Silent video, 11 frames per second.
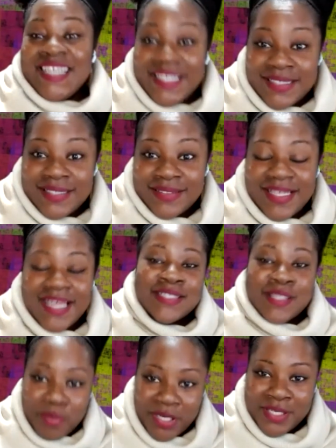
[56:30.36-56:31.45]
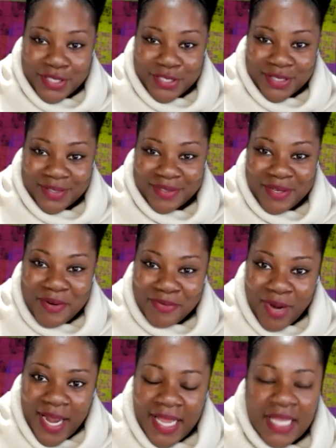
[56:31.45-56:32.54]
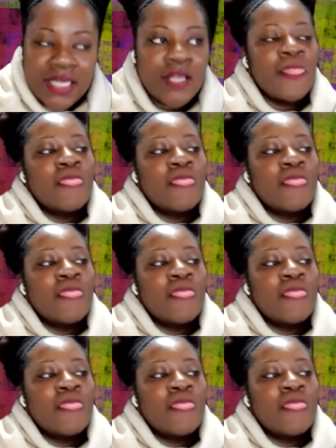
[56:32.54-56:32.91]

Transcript: it. That's the benediction, right?